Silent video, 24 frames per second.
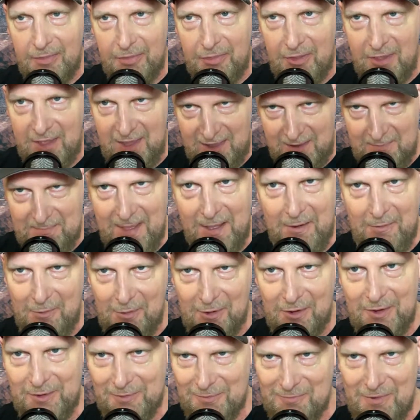the
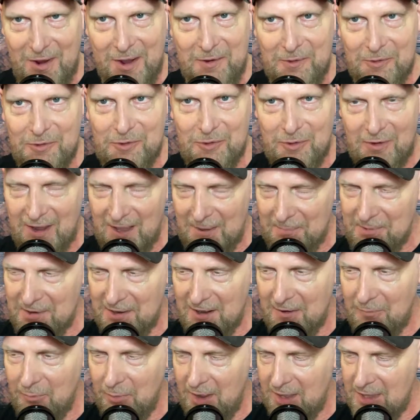American road trip,
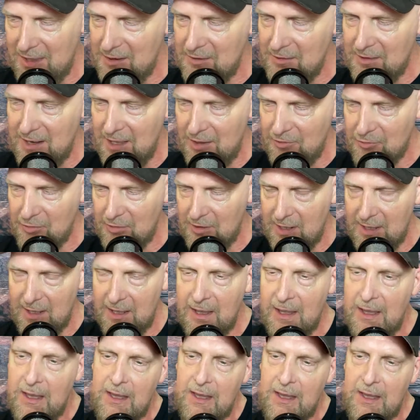where you literally